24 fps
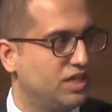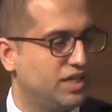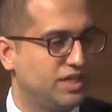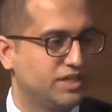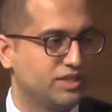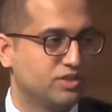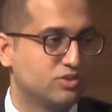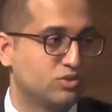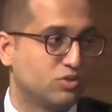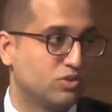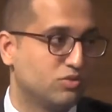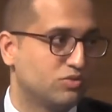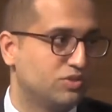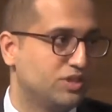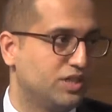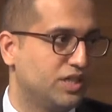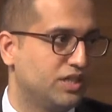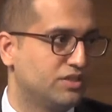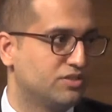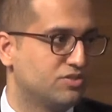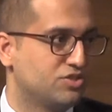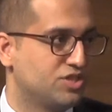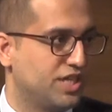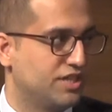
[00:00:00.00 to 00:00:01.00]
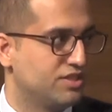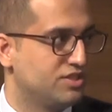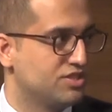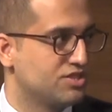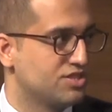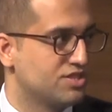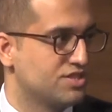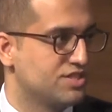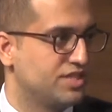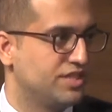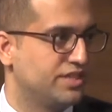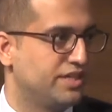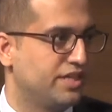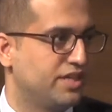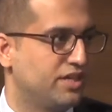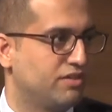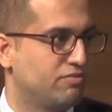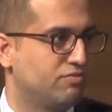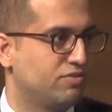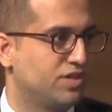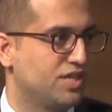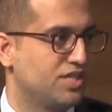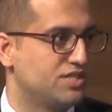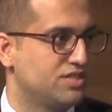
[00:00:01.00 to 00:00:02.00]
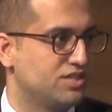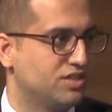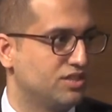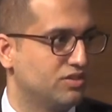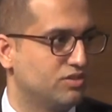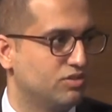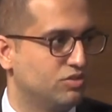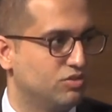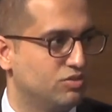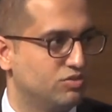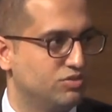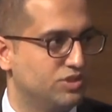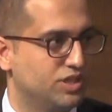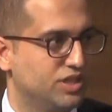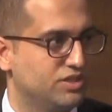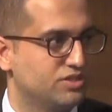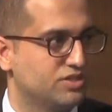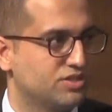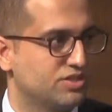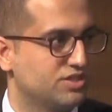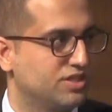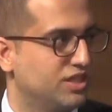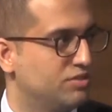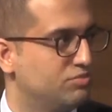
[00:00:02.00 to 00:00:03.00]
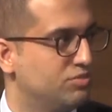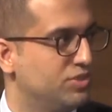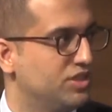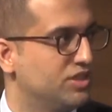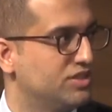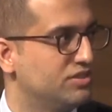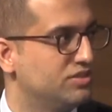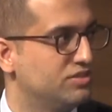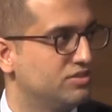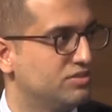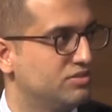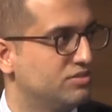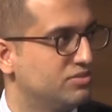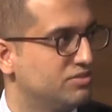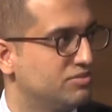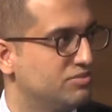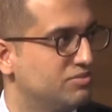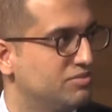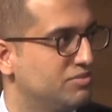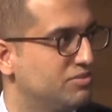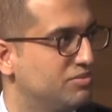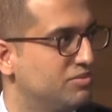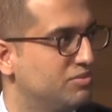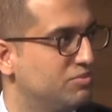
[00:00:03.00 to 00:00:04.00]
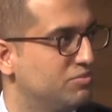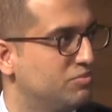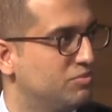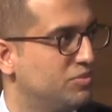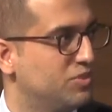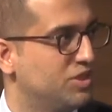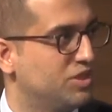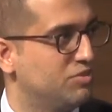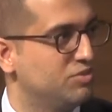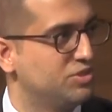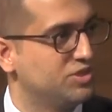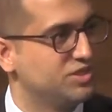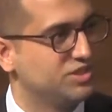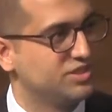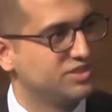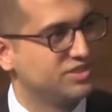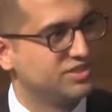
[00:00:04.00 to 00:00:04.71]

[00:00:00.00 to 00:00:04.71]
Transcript: I don't know the other challenges that they are facing on the other side, but maybe.